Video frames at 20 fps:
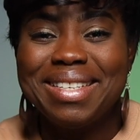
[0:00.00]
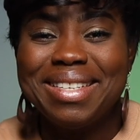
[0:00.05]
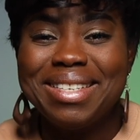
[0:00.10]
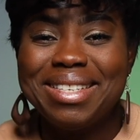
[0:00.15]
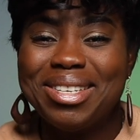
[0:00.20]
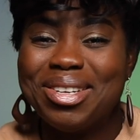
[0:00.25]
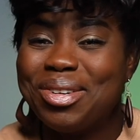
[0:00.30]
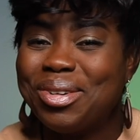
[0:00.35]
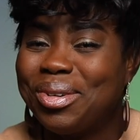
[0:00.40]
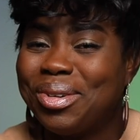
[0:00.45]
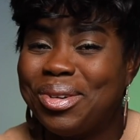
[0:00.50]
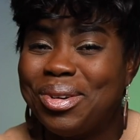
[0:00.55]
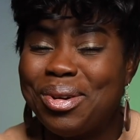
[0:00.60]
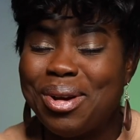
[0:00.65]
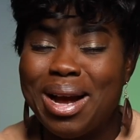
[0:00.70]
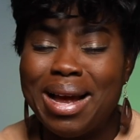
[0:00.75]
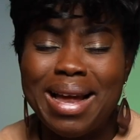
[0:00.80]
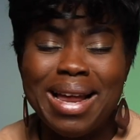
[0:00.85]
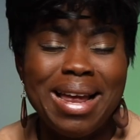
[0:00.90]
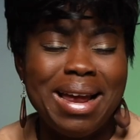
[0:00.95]
So,
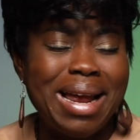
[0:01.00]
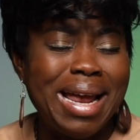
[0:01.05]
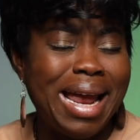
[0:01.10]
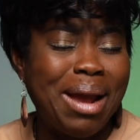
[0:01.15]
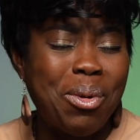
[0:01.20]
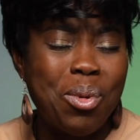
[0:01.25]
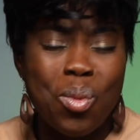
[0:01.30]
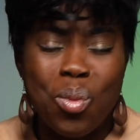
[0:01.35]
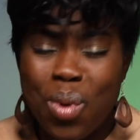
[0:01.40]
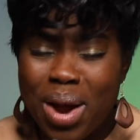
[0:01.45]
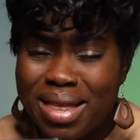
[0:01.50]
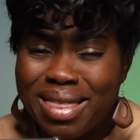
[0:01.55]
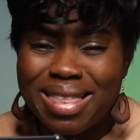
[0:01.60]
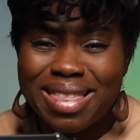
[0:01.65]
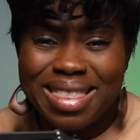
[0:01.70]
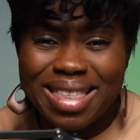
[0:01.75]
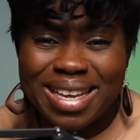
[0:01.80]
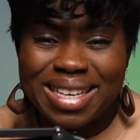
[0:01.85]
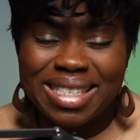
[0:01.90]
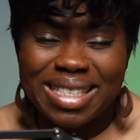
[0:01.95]
with
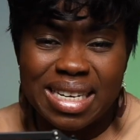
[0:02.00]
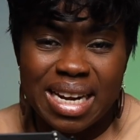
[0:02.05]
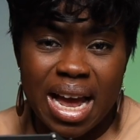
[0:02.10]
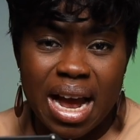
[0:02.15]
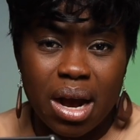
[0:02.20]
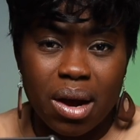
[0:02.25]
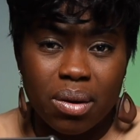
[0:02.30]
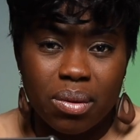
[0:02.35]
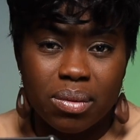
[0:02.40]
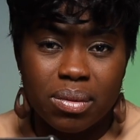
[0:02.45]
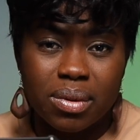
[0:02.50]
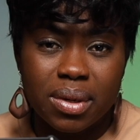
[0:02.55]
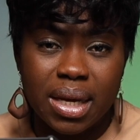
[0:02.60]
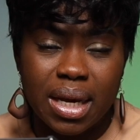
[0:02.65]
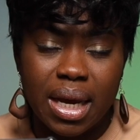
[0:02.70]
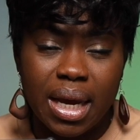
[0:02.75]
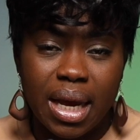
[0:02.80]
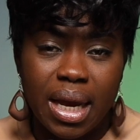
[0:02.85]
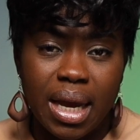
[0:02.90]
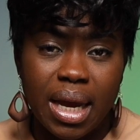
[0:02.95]
this now,
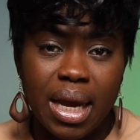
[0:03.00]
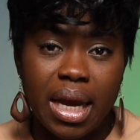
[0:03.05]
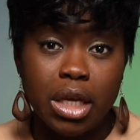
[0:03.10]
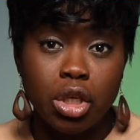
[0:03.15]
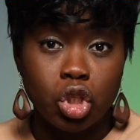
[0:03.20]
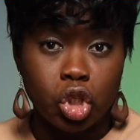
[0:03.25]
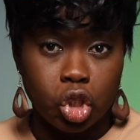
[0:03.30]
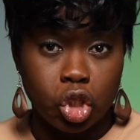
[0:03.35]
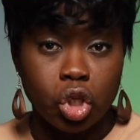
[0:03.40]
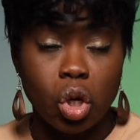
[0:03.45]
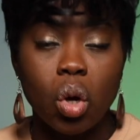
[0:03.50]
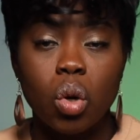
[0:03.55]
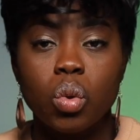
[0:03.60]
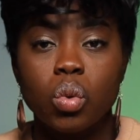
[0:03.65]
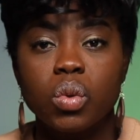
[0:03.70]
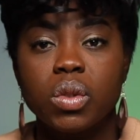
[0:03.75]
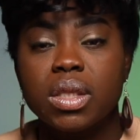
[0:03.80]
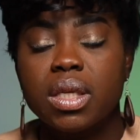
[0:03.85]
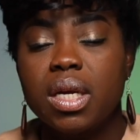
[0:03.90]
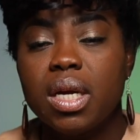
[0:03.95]
it
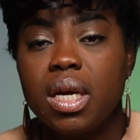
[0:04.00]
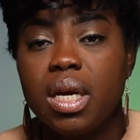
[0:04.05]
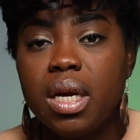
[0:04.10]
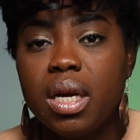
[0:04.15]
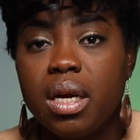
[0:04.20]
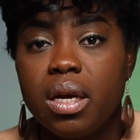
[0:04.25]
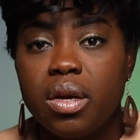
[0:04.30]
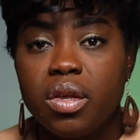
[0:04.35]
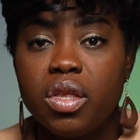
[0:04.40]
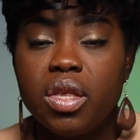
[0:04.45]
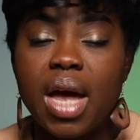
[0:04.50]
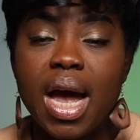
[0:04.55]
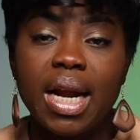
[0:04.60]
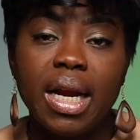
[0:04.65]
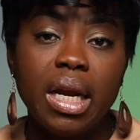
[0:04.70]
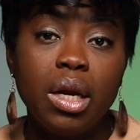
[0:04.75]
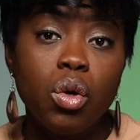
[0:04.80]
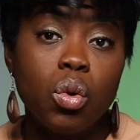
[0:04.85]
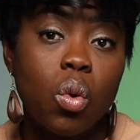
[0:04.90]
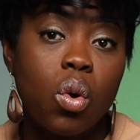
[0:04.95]
shows that
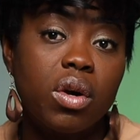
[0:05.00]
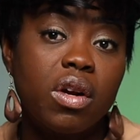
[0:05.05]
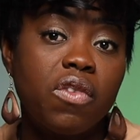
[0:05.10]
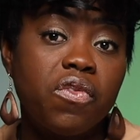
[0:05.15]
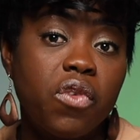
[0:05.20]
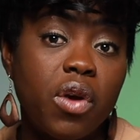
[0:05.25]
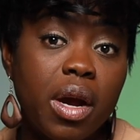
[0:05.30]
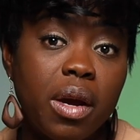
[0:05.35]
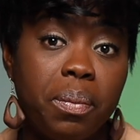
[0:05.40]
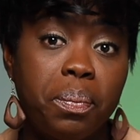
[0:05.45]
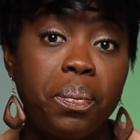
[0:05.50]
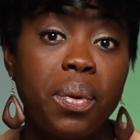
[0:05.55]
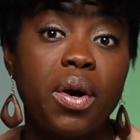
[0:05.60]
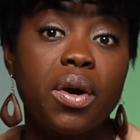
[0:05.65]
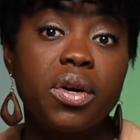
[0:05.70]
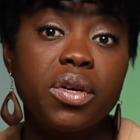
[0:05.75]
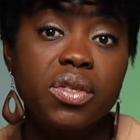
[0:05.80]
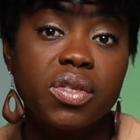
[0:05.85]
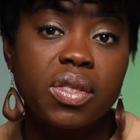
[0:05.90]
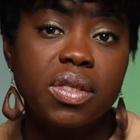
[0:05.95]
in order for a
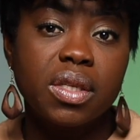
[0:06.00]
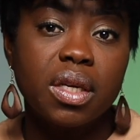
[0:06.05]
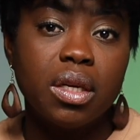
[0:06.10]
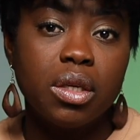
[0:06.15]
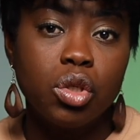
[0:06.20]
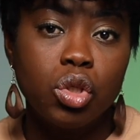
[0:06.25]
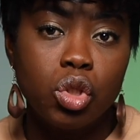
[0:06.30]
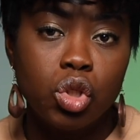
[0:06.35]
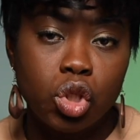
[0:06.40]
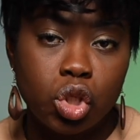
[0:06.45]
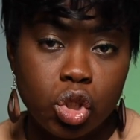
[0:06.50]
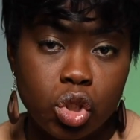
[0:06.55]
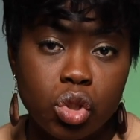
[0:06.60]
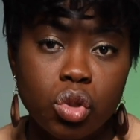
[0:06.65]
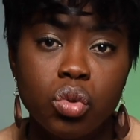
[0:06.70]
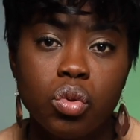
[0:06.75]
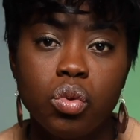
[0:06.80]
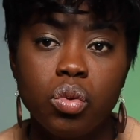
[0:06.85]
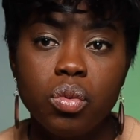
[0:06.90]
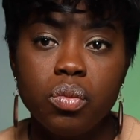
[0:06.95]
person
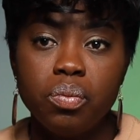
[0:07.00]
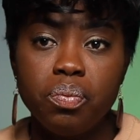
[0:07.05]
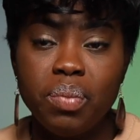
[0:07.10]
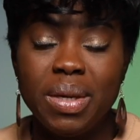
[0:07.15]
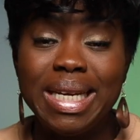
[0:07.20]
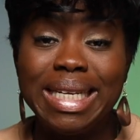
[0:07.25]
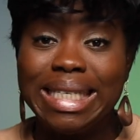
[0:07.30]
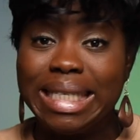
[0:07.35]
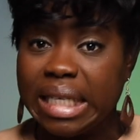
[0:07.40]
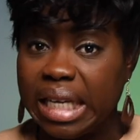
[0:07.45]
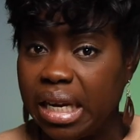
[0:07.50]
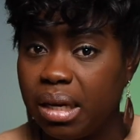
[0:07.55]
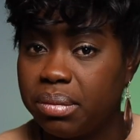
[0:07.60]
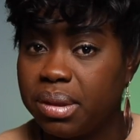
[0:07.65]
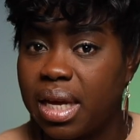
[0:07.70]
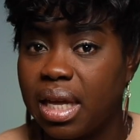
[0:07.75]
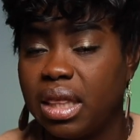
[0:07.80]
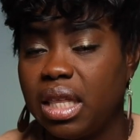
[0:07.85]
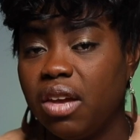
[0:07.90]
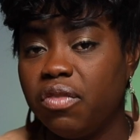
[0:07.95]
to be deemed
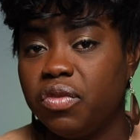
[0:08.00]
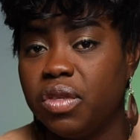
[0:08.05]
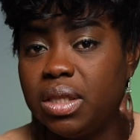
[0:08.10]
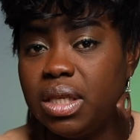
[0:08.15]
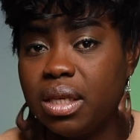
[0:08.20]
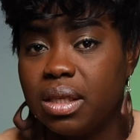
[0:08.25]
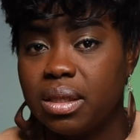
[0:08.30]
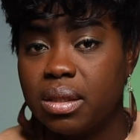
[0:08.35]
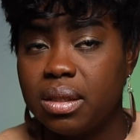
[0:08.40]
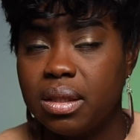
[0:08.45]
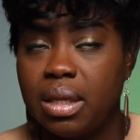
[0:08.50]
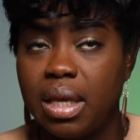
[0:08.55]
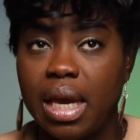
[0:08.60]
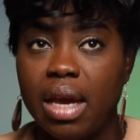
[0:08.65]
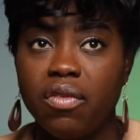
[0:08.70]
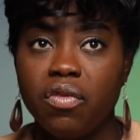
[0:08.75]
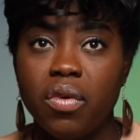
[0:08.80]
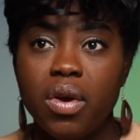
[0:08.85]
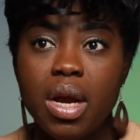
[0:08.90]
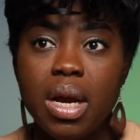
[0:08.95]
that
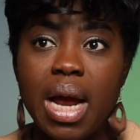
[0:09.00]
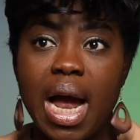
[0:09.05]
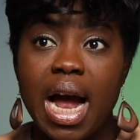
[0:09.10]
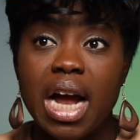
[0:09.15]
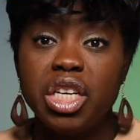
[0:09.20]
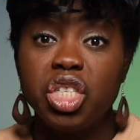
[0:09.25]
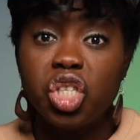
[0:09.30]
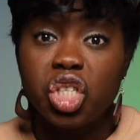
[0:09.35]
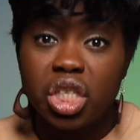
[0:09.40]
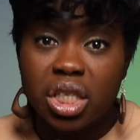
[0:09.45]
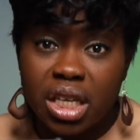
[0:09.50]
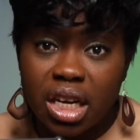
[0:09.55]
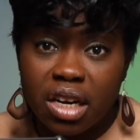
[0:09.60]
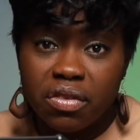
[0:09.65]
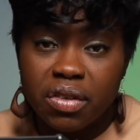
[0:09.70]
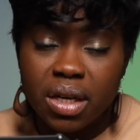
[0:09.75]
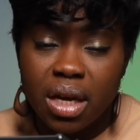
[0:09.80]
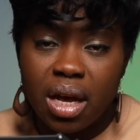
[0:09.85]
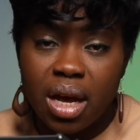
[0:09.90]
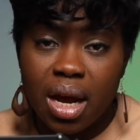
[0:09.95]
they've
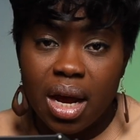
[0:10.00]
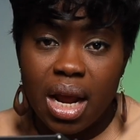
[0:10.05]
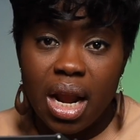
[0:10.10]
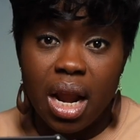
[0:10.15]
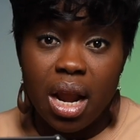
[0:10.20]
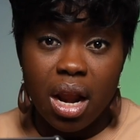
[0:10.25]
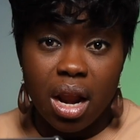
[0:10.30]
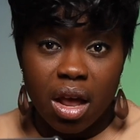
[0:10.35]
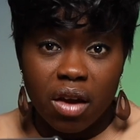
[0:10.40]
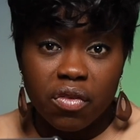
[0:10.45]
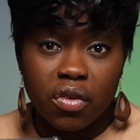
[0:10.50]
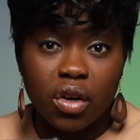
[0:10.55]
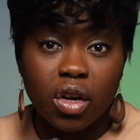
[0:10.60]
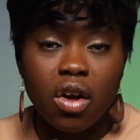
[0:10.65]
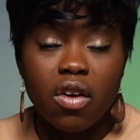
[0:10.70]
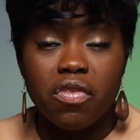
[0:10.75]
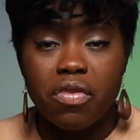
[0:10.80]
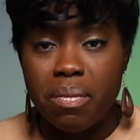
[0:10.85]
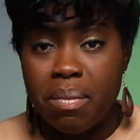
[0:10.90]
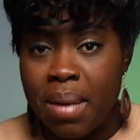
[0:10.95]
achieved a level
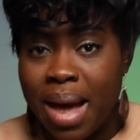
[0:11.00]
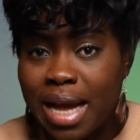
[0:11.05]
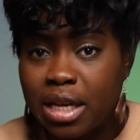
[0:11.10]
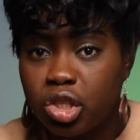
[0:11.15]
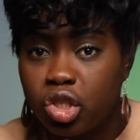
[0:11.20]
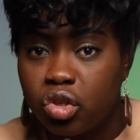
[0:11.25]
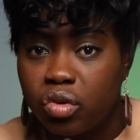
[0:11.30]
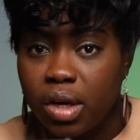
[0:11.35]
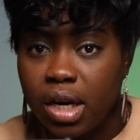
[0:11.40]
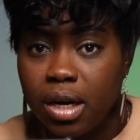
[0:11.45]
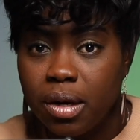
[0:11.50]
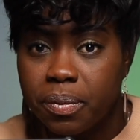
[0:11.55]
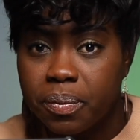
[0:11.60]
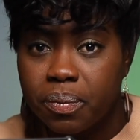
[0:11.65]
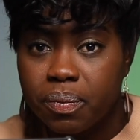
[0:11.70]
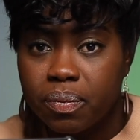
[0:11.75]
of mastery,